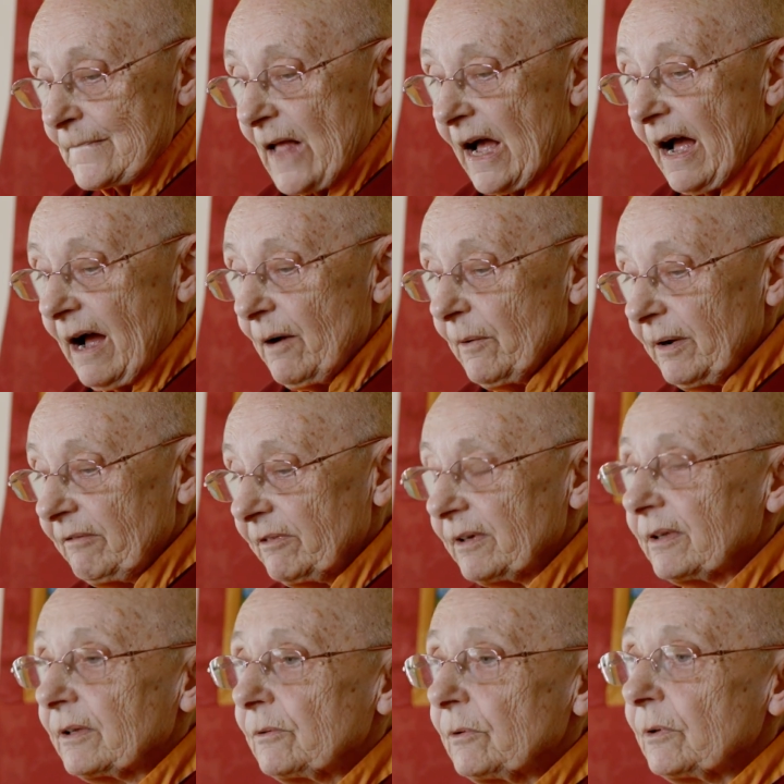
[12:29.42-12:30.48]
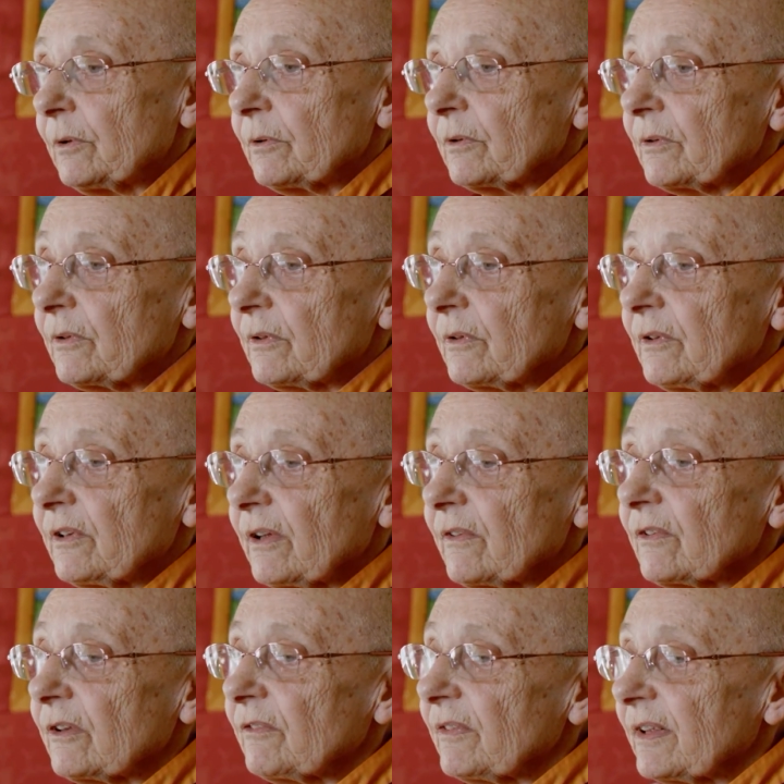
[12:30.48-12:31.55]
However,
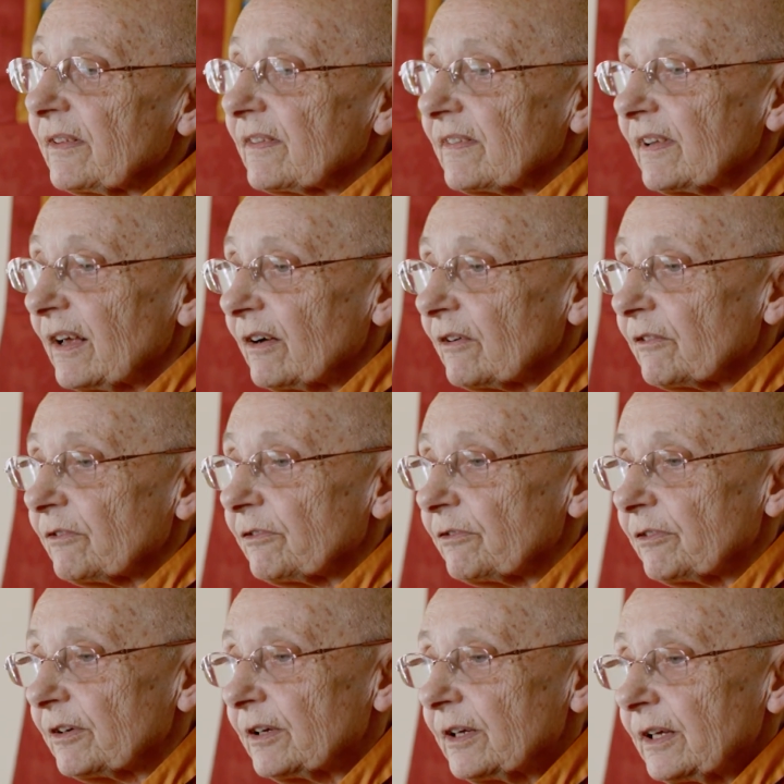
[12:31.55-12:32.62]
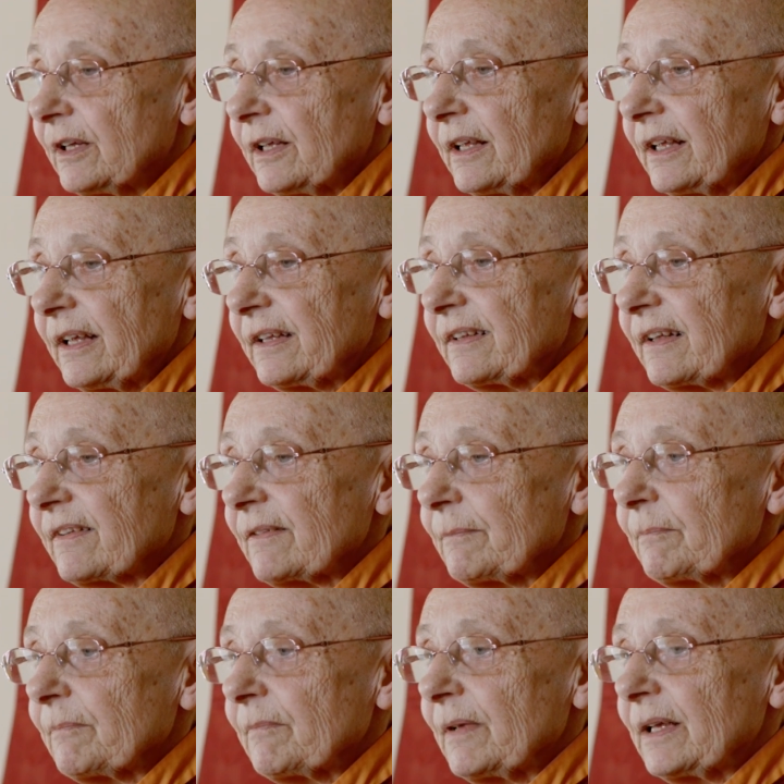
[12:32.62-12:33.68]
just of itself, it
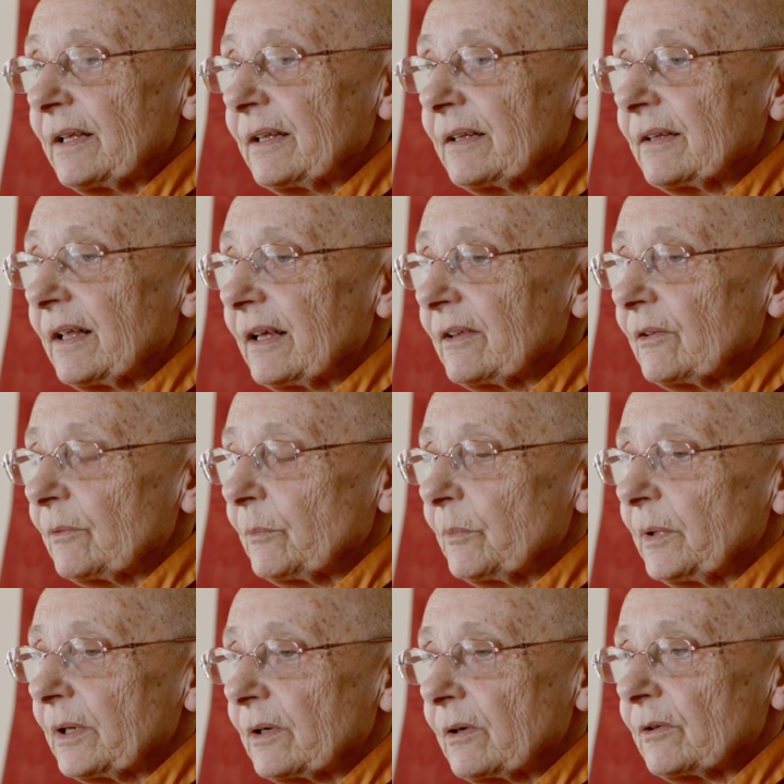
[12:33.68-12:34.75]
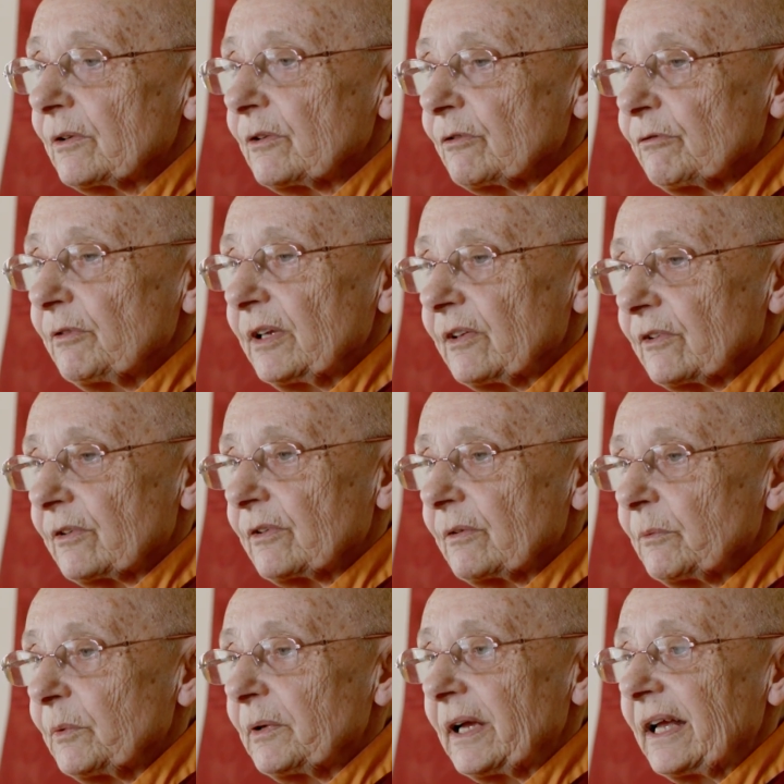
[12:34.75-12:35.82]
doesn't mean that
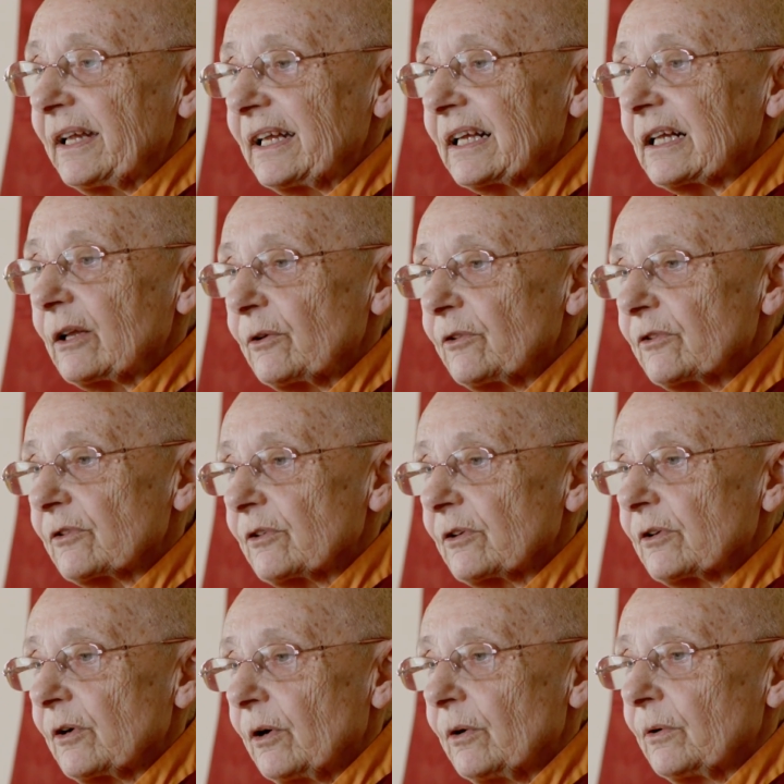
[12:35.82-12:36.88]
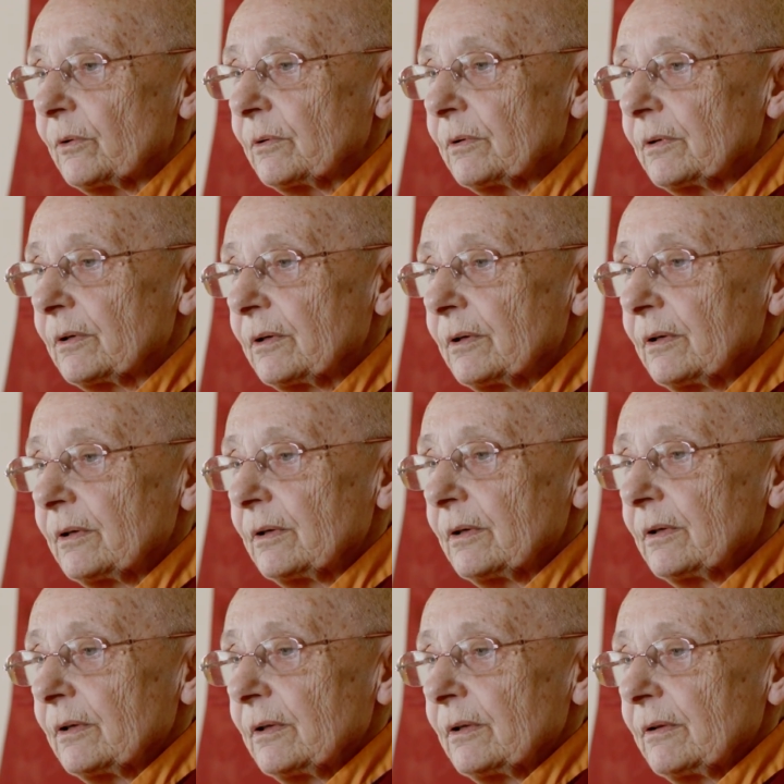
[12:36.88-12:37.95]
we're any closer to the goal,
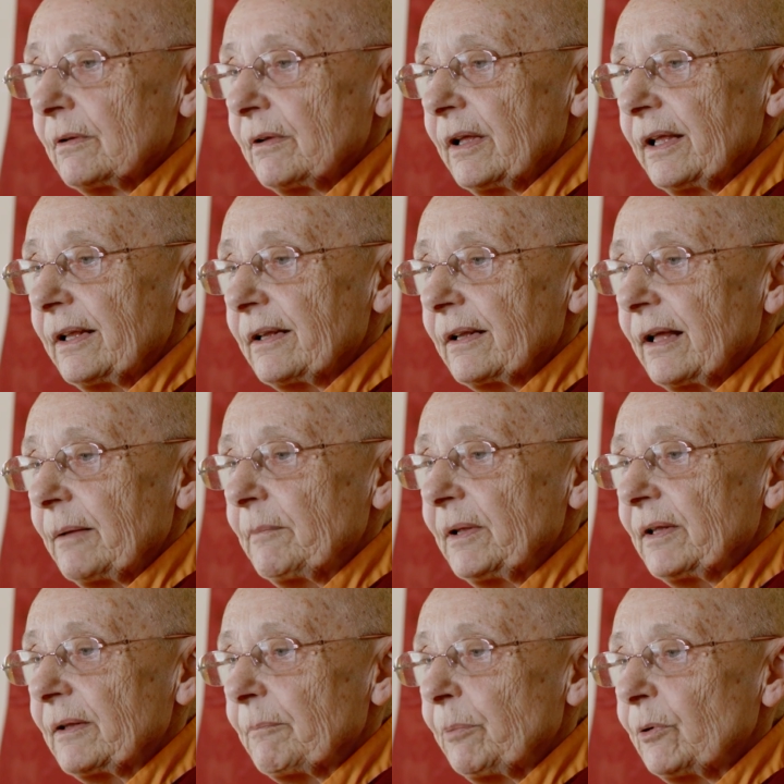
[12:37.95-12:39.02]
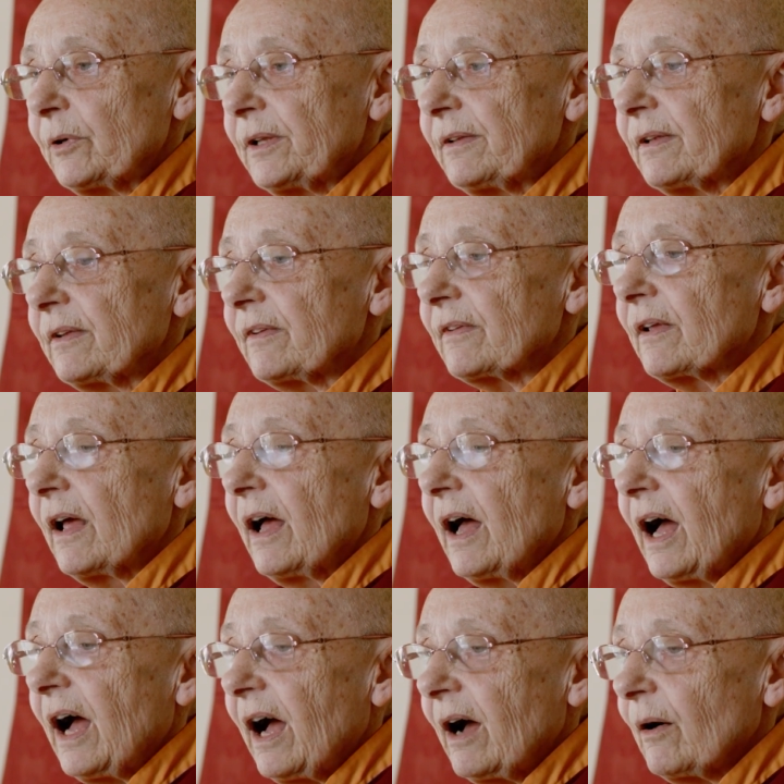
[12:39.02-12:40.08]
right? I mean, the point is,
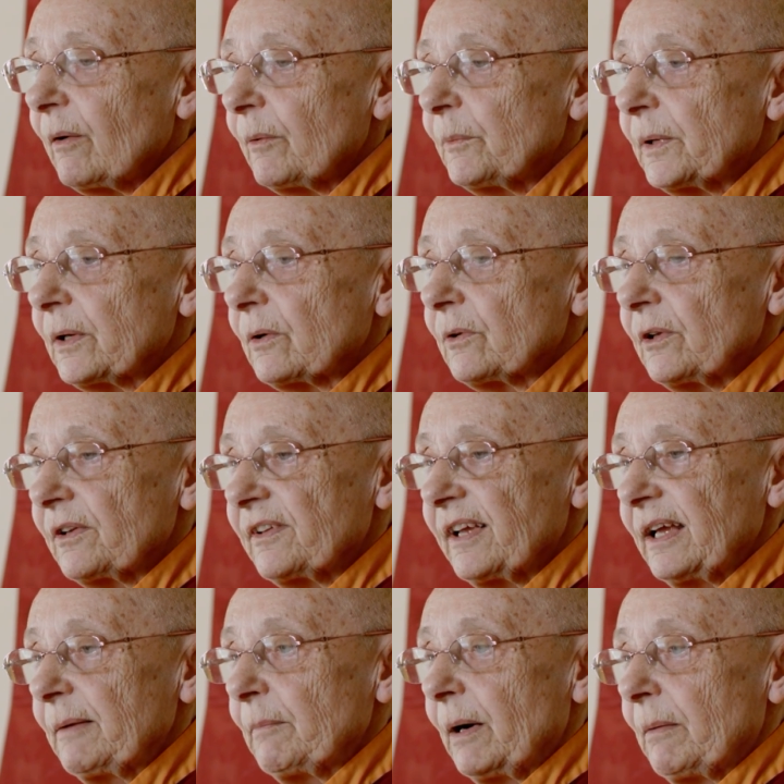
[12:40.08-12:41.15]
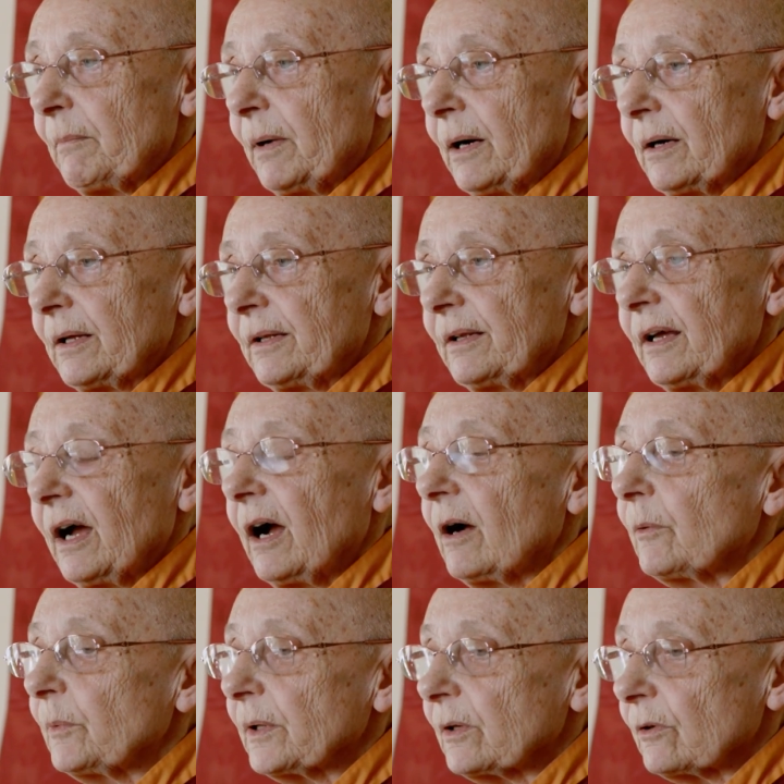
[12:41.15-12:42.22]
how are we going to tame our mind?
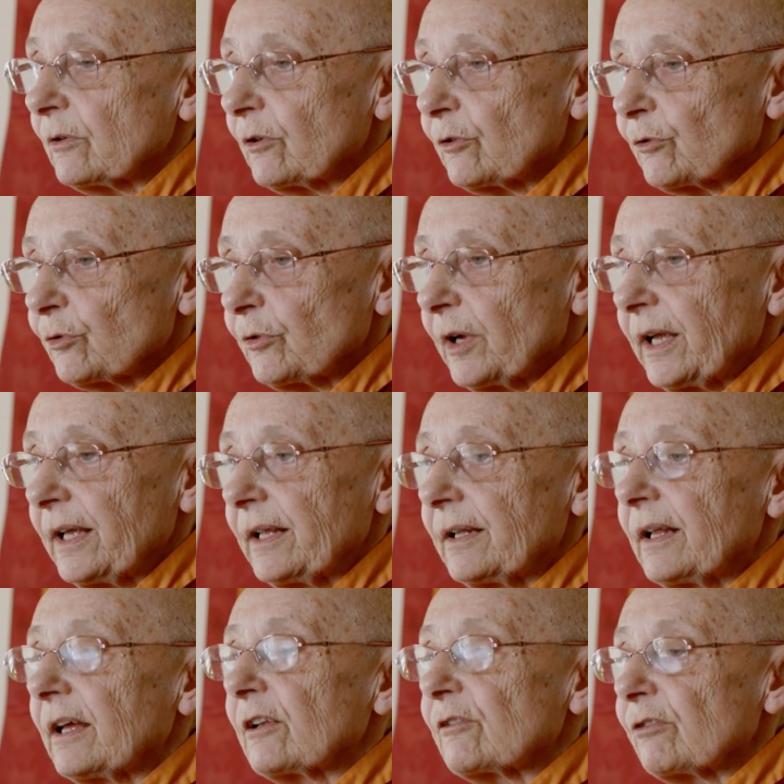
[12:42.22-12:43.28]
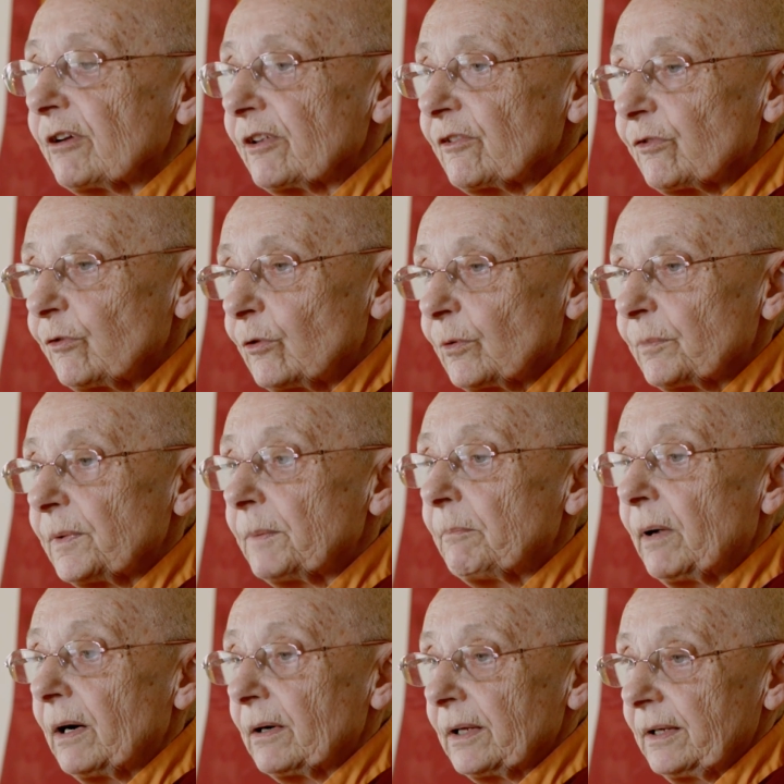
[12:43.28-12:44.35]
How are we going to train and transform the
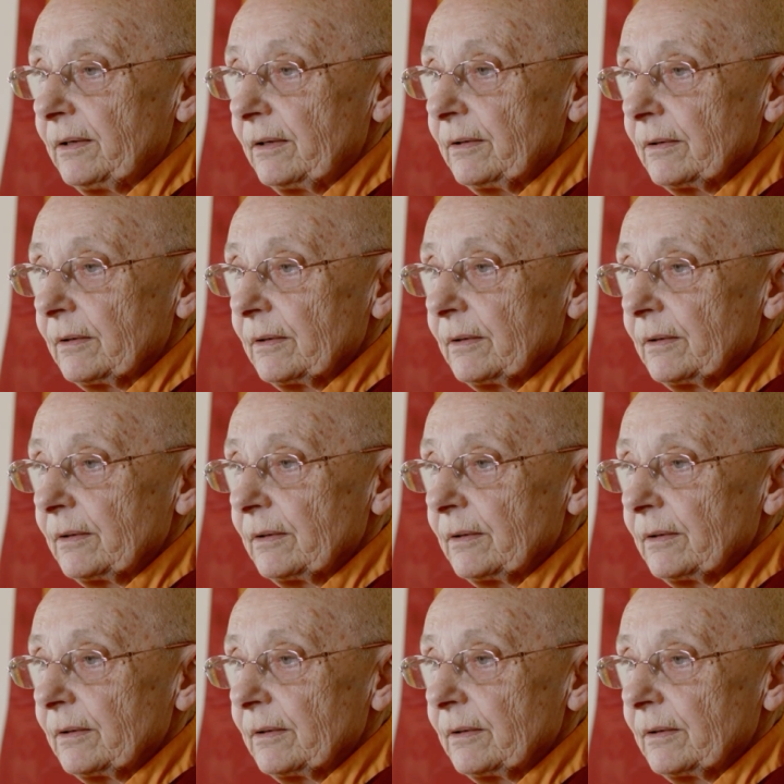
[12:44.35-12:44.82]
mind?